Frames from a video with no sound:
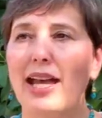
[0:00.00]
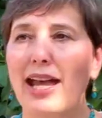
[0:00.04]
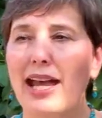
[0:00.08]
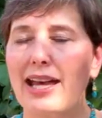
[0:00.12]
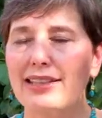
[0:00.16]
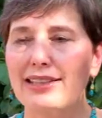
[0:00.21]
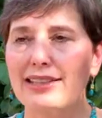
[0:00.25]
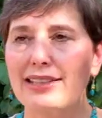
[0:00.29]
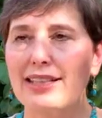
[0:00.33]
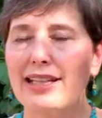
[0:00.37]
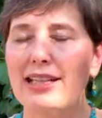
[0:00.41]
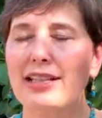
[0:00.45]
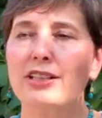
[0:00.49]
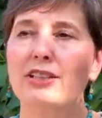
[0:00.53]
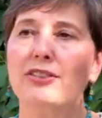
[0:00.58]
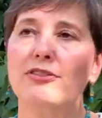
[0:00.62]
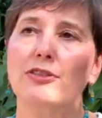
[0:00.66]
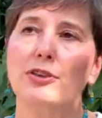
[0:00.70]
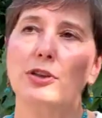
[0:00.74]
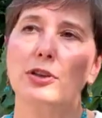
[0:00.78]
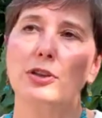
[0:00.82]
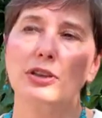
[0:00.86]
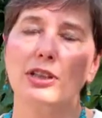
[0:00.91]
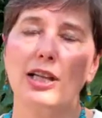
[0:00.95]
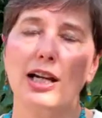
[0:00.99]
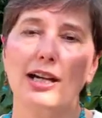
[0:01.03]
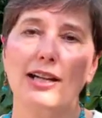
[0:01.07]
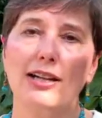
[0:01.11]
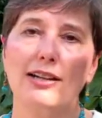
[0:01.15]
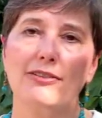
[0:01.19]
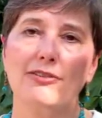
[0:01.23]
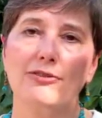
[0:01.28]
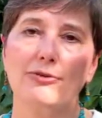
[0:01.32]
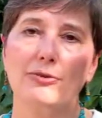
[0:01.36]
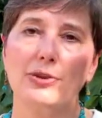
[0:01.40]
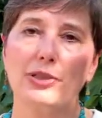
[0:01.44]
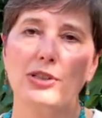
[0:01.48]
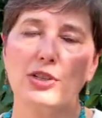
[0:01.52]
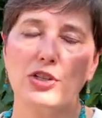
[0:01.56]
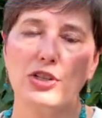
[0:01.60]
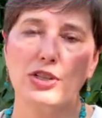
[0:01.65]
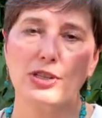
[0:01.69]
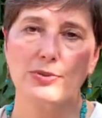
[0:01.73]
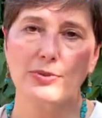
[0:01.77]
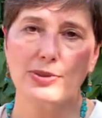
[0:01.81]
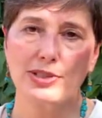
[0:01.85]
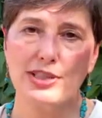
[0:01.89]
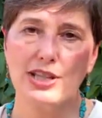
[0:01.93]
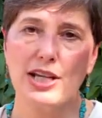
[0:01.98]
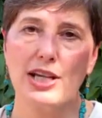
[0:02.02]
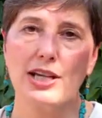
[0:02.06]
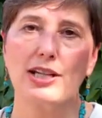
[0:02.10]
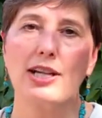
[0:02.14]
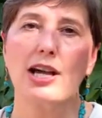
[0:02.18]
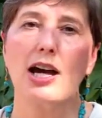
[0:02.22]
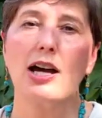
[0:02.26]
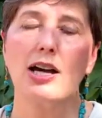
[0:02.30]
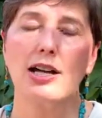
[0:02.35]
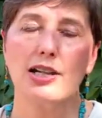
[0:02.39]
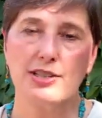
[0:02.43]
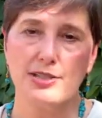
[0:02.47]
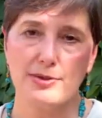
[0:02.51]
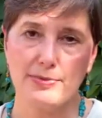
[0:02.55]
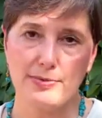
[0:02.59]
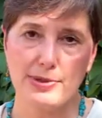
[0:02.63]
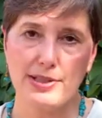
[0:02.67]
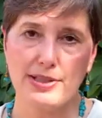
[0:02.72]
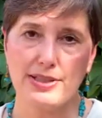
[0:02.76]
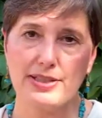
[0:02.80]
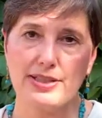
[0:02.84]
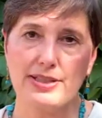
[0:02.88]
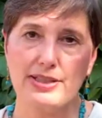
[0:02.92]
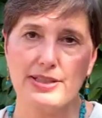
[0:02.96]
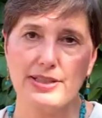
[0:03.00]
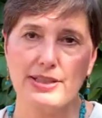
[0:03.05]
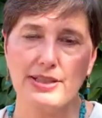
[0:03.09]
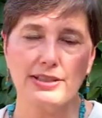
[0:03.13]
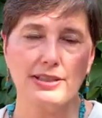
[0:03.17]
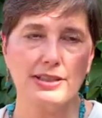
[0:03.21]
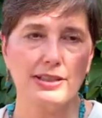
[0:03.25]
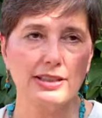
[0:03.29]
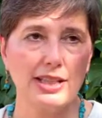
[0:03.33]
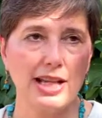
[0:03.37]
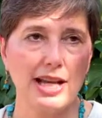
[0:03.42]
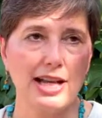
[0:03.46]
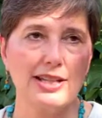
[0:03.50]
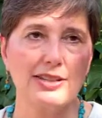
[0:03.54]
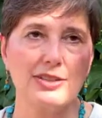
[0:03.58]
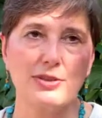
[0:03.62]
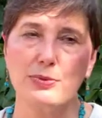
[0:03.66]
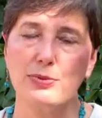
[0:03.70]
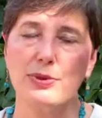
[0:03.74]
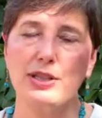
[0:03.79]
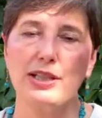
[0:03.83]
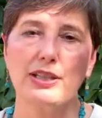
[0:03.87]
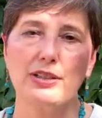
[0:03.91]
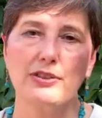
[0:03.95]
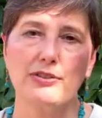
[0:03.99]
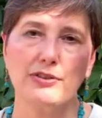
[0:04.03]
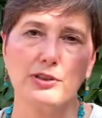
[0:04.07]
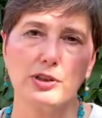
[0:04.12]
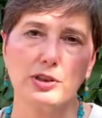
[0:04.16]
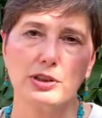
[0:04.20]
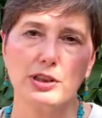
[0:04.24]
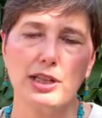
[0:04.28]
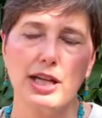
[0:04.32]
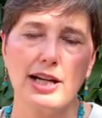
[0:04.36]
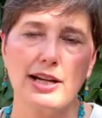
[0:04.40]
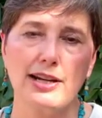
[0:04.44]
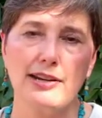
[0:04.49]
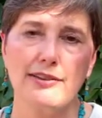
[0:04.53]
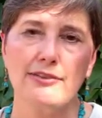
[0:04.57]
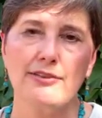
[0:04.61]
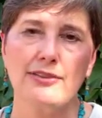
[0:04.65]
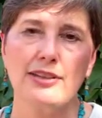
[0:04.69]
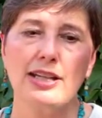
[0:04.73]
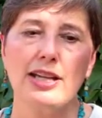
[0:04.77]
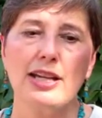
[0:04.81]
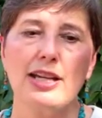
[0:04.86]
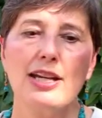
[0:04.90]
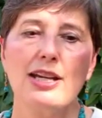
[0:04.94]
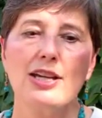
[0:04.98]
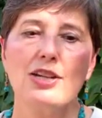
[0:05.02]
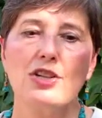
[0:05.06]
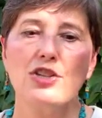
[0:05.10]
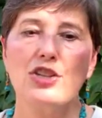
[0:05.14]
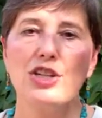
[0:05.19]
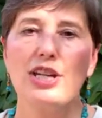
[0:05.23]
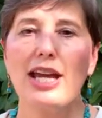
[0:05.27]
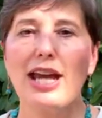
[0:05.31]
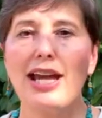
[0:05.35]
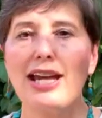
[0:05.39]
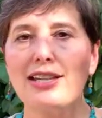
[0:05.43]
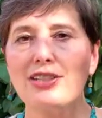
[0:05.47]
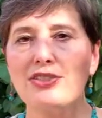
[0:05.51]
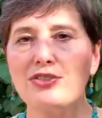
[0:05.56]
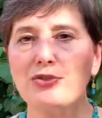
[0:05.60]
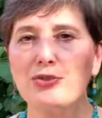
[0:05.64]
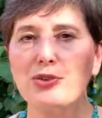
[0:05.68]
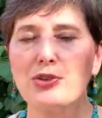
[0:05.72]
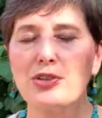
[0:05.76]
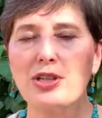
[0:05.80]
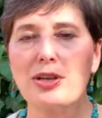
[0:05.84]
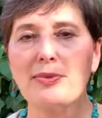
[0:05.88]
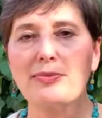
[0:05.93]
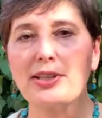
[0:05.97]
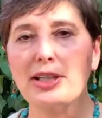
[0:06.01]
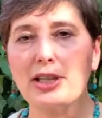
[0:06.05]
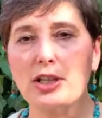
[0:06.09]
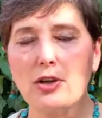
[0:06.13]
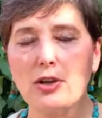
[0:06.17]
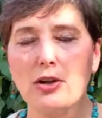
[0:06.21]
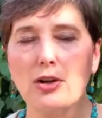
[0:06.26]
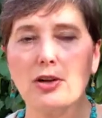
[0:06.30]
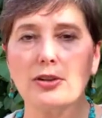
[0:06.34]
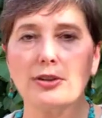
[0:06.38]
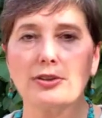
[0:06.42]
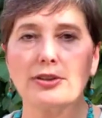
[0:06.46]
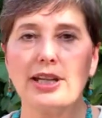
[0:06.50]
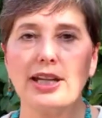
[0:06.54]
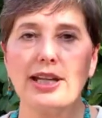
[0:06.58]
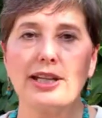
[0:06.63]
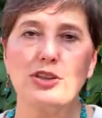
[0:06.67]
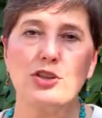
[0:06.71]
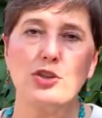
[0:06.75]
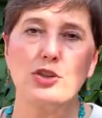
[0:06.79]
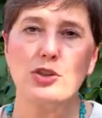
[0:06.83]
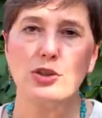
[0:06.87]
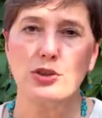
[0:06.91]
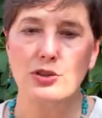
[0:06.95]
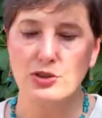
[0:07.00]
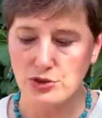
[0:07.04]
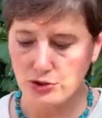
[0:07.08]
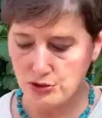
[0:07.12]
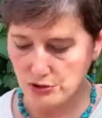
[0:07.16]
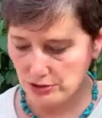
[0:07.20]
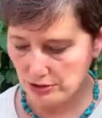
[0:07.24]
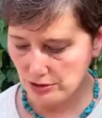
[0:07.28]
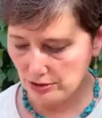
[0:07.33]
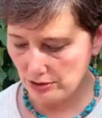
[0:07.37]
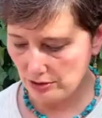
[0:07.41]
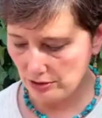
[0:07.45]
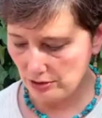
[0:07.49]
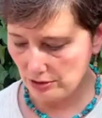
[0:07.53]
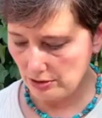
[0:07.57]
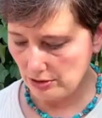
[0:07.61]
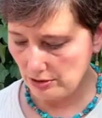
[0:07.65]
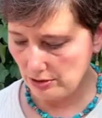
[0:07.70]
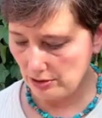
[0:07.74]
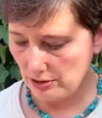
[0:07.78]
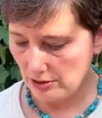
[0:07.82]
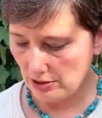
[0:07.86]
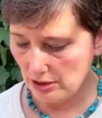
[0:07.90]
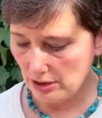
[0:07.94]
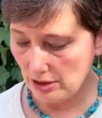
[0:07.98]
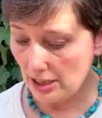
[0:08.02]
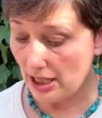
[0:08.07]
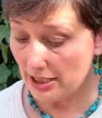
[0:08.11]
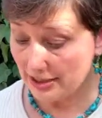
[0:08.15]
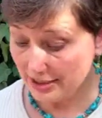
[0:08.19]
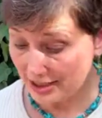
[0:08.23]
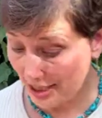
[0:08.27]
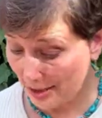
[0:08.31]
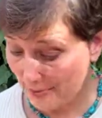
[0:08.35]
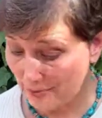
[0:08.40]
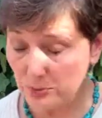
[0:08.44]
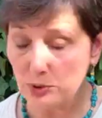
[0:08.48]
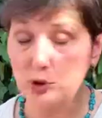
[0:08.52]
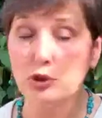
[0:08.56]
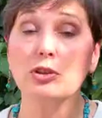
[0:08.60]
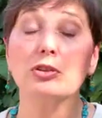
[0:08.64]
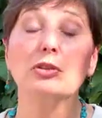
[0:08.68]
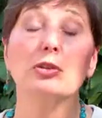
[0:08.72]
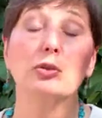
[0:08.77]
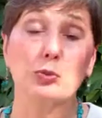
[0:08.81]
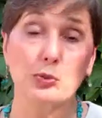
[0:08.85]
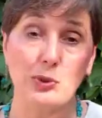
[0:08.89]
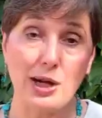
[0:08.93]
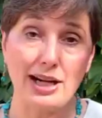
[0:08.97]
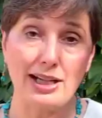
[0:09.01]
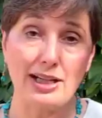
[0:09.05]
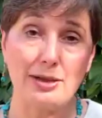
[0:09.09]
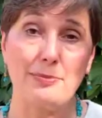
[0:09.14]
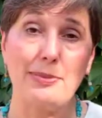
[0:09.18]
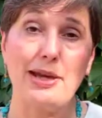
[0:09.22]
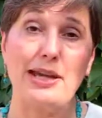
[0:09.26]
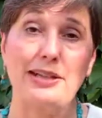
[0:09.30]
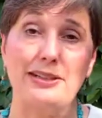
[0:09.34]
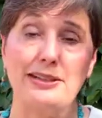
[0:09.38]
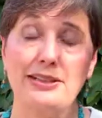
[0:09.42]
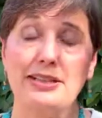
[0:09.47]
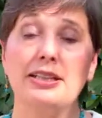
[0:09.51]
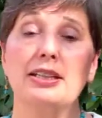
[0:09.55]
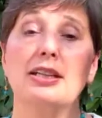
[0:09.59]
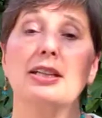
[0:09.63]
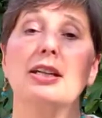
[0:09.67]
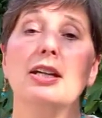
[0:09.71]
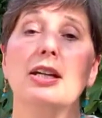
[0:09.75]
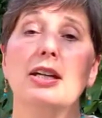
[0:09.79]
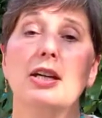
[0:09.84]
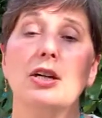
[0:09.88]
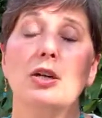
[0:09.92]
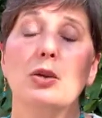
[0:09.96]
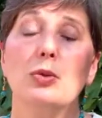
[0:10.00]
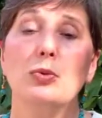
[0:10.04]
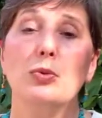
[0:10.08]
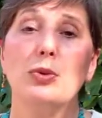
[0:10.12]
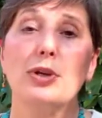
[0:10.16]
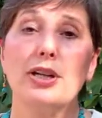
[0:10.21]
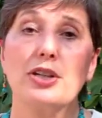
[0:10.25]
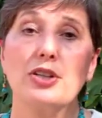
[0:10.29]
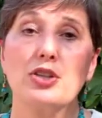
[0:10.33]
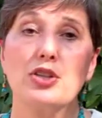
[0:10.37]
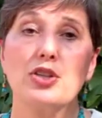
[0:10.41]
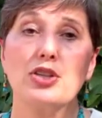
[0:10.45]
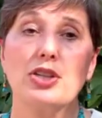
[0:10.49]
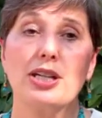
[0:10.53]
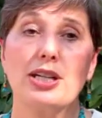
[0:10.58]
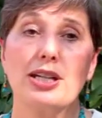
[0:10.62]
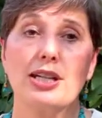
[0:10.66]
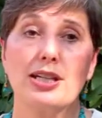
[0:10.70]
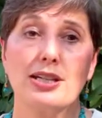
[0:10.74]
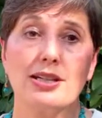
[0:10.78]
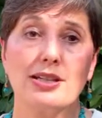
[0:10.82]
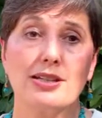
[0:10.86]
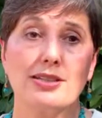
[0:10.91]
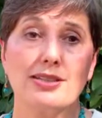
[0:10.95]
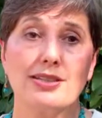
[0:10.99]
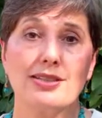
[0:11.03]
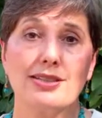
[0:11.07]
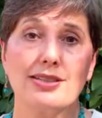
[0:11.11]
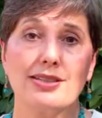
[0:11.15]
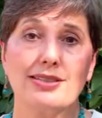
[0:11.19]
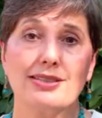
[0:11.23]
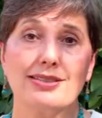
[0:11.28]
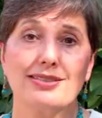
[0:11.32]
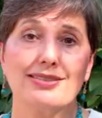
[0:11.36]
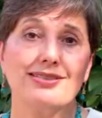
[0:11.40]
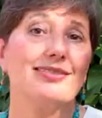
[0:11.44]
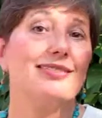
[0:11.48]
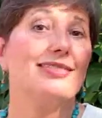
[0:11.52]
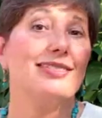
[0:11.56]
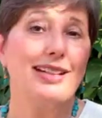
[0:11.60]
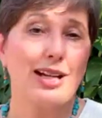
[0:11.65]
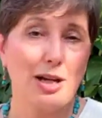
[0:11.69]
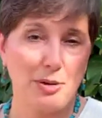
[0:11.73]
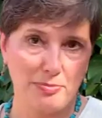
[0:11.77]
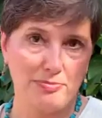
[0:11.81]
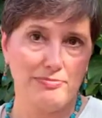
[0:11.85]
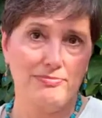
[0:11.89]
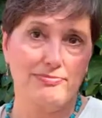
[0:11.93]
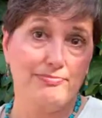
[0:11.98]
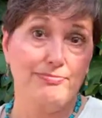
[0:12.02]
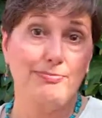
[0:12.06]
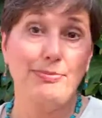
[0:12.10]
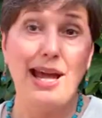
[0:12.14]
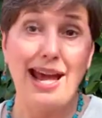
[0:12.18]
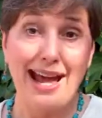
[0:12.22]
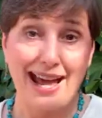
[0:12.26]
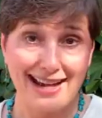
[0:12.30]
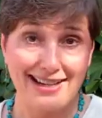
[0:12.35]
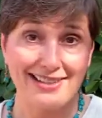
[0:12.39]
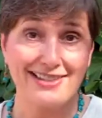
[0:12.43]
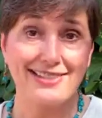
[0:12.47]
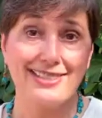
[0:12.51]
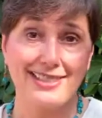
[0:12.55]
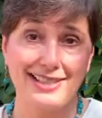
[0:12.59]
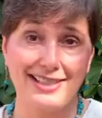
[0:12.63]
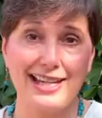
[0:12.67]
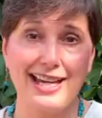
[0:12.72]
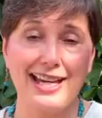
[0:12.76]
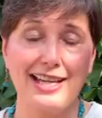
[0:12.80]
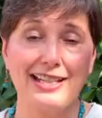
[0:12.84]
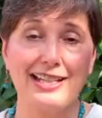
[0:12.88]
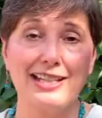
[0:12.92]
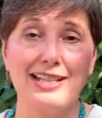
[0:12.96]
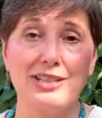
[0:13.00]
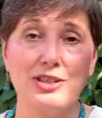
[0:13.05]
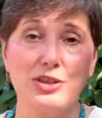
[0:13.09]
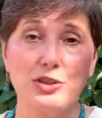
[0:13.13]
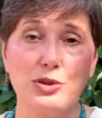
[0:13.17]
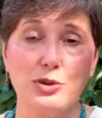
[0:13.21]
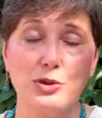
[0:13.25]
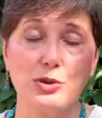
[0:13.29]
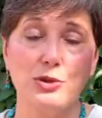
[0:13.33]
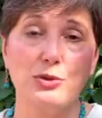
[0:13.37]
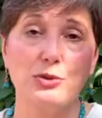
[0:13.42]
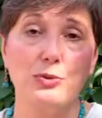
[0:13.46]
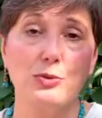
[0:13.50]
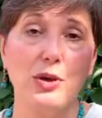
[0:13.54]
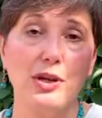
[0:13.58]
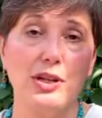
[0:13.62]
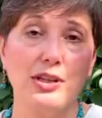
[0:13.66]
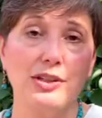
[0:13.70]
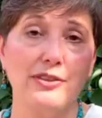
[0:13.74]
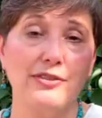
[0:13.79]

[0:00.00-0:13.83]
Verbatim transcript: at the end of her life, when she was on hospice in the last week of her life, she asked for something called a church a temple recommend, which is a pass to get into one